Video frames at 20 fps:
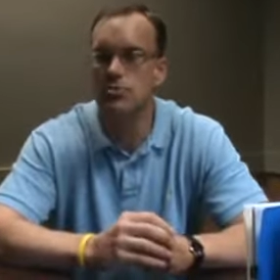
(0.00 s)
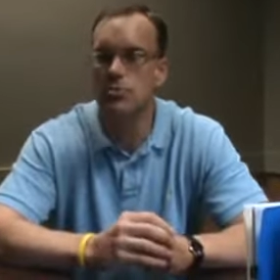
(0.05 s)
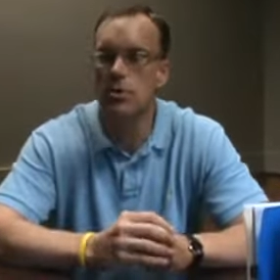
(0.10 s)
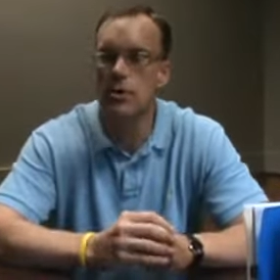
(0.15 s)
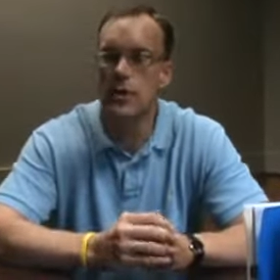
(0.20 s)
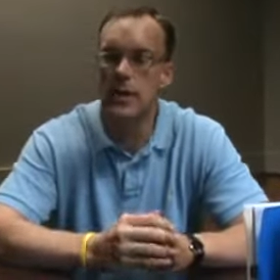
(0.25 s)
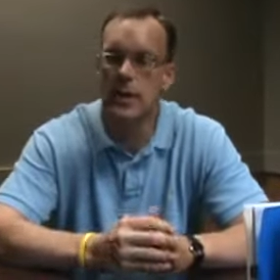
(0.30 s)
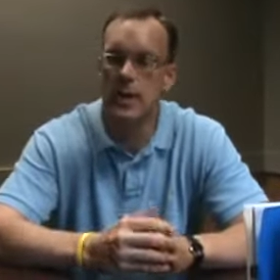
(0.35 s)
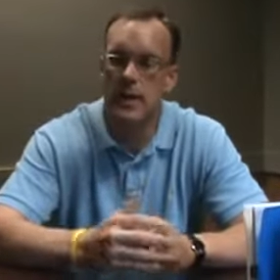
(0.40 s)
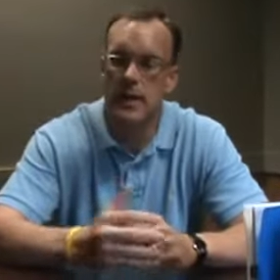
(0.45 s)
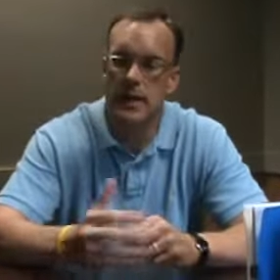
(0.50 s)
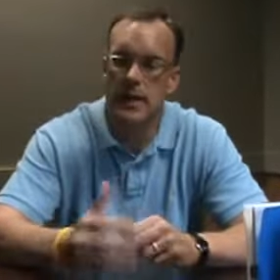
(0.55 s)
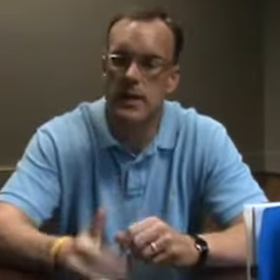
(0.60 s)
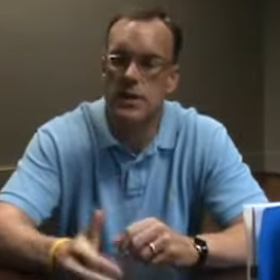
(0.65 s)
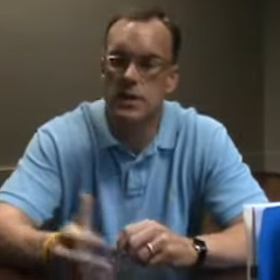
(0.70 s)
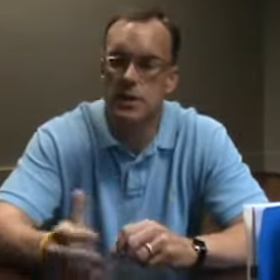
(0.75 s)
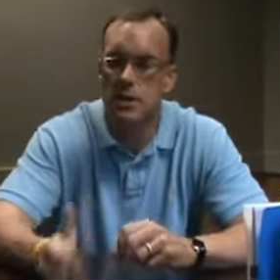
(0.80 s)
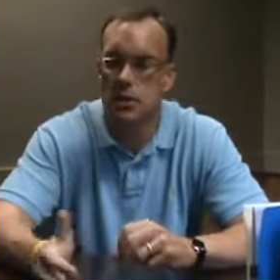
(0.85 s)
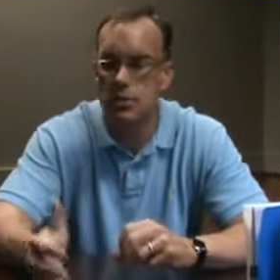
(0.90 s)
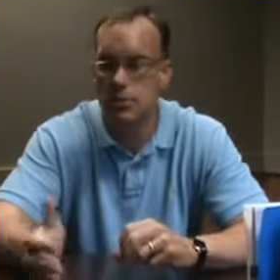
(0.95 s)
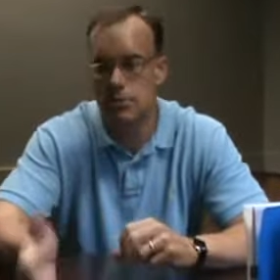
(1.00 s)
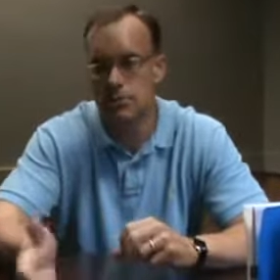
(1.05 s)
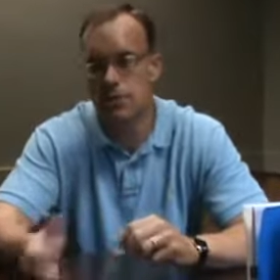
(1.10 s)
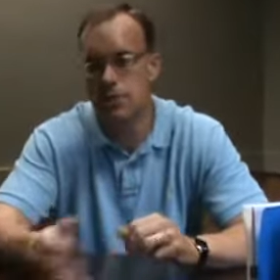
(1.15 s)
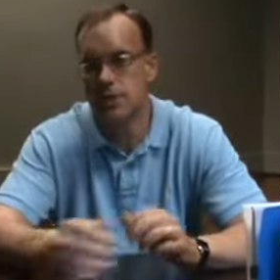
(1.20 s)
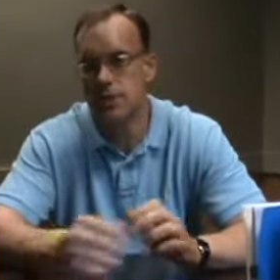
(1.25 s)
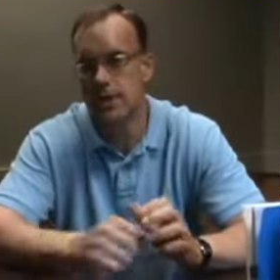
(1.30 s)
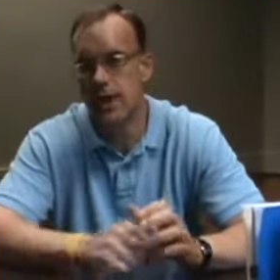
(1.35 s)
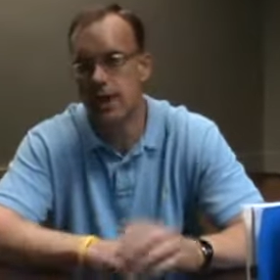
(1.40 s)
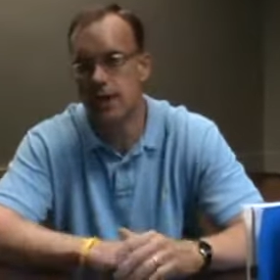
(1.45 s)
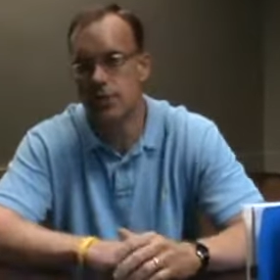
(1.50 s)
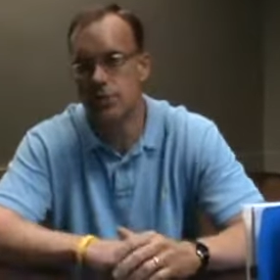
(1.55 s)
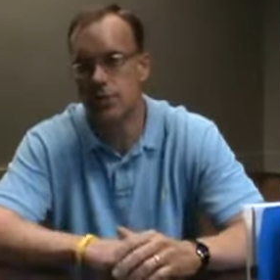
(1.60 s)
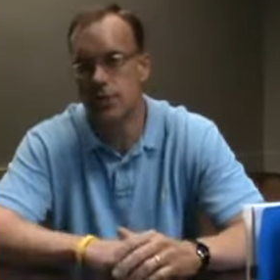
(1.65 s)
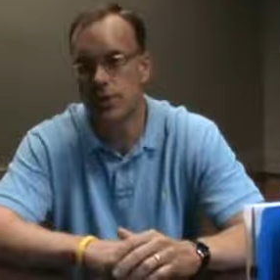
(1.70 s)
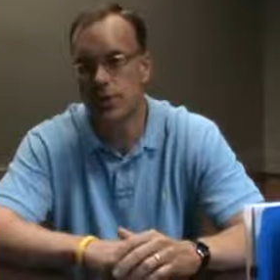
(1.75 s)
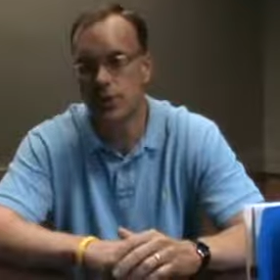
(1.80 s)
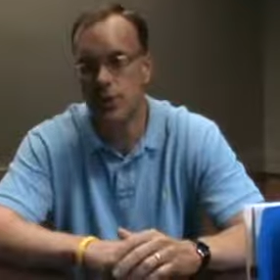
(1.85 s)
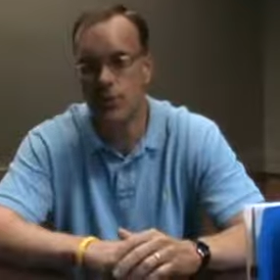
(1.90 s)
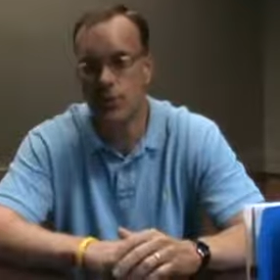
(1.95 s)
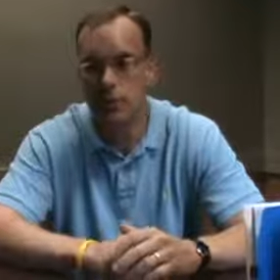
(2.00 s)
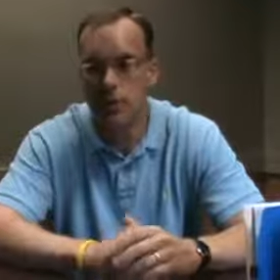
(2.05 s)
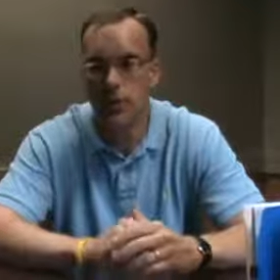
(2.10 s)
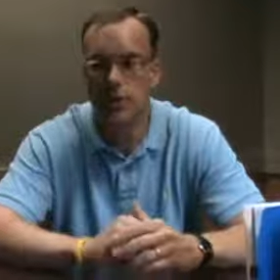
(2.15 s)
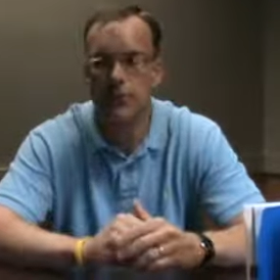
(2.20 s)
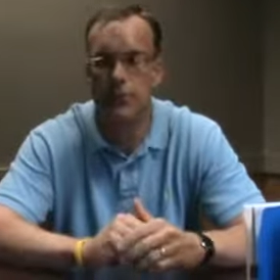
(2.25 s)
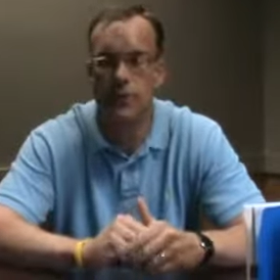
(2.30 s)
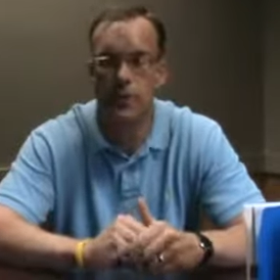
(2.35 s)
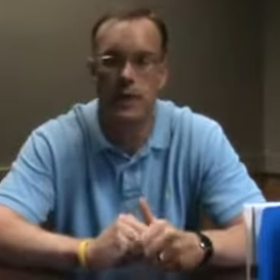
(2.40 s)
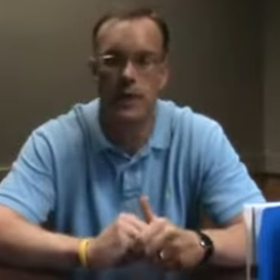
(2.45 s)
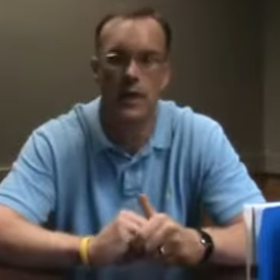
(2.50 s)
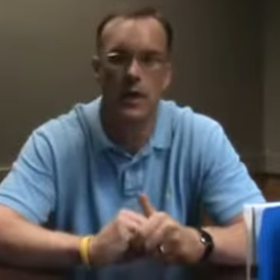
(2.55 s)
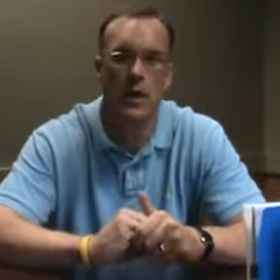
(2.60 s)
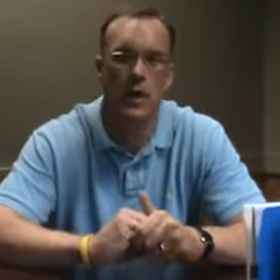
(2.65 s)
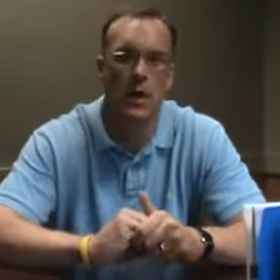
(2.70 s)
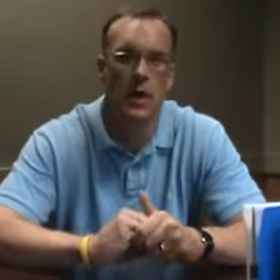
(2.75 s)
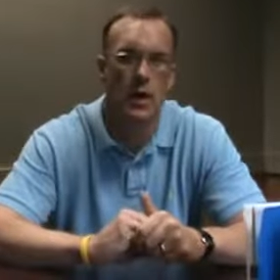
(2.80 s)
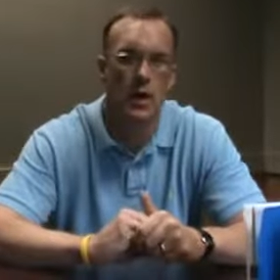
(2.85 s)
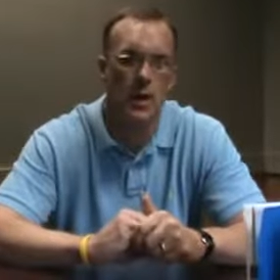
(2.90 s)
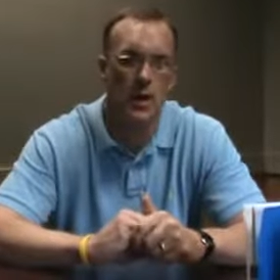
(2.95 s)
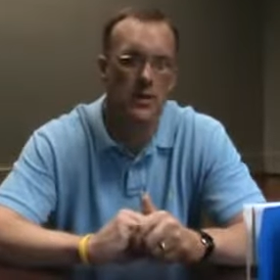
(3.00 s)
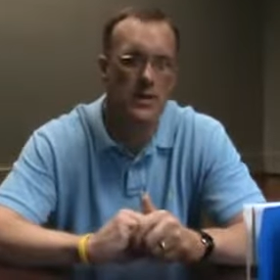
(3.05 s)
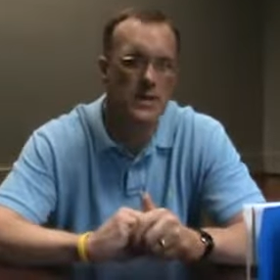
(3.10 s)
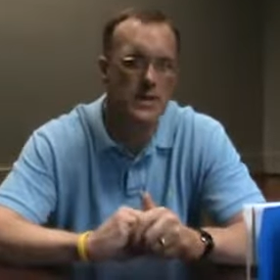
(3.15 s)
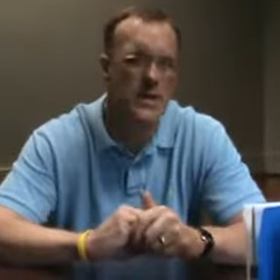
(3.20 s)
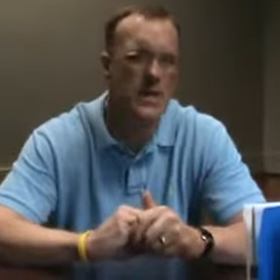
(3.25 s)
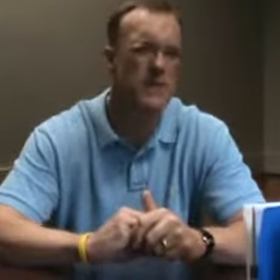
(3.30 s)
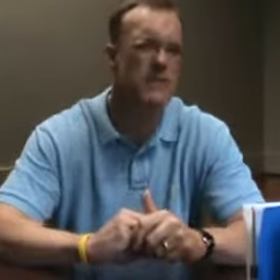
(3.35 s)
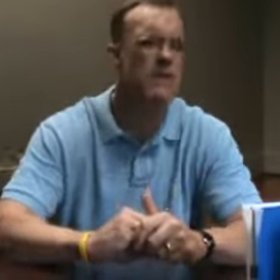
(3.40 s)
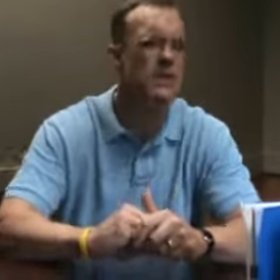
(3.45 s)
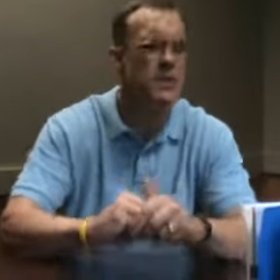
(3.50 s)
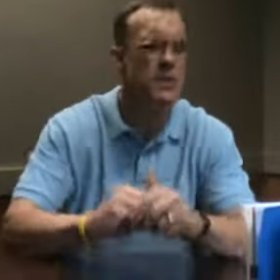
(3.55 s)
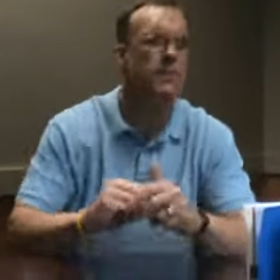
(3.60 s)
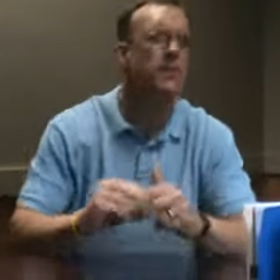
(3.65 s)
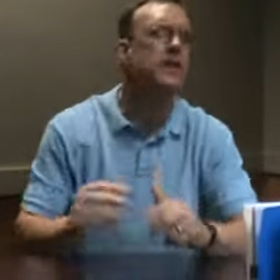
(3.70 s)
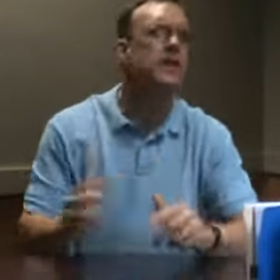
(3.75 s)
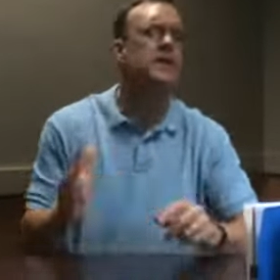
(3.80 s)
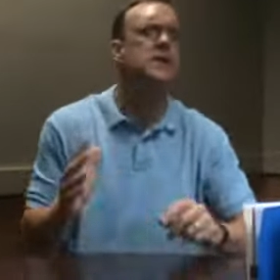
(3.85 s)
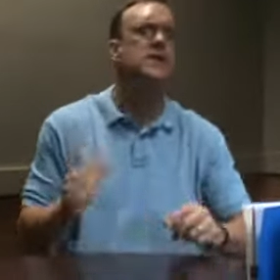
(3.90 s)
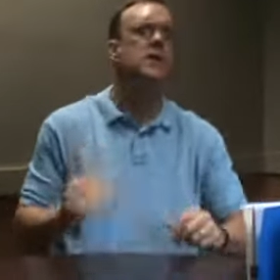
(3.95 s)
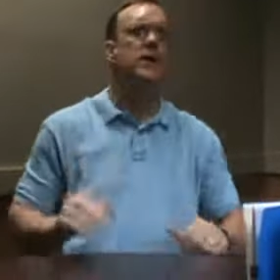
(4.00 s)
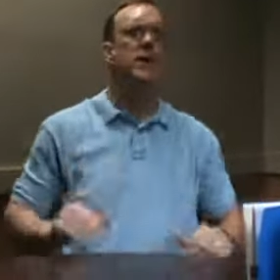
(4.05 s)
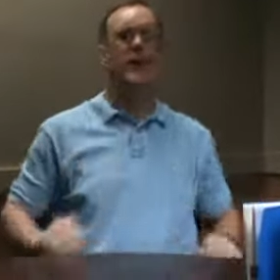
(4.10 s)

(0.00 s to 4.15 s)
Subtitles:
is really hit each of those mistakes with you briefly, at least give you some things